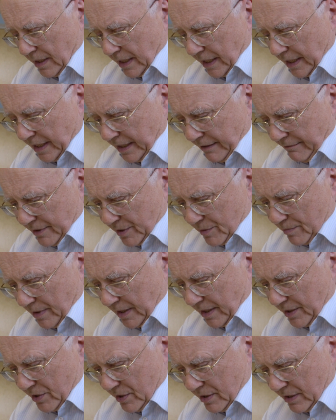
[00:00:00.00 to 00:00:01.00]
Here is
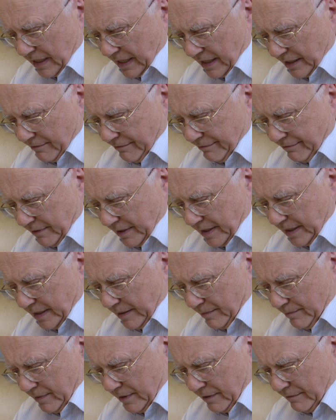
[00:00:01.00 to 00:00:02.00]
my stack
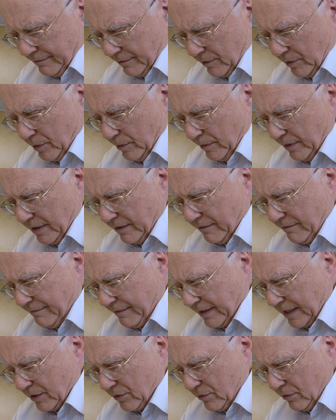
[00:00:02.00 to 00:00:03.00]
frame for doing
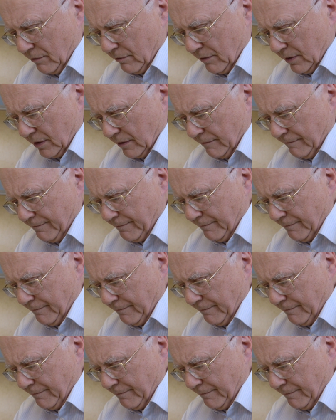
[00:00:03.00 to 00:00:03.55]
factorial of